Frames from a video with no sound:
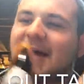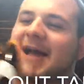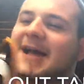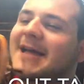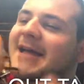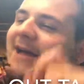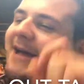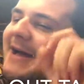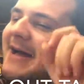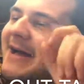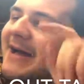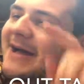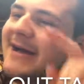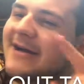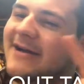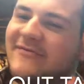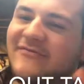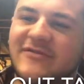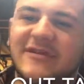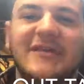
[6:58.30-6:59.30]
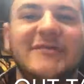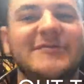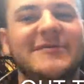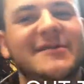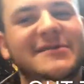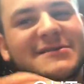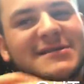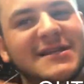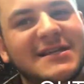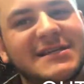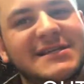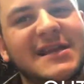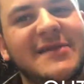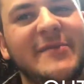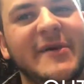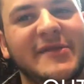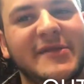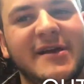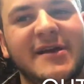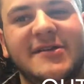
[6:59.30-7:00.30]
I forgot what I was going to say
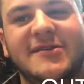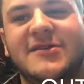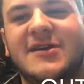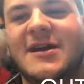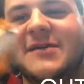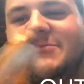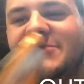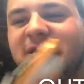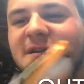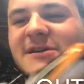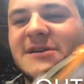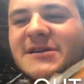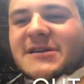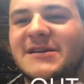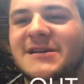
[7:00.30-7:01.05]
about the helicopter.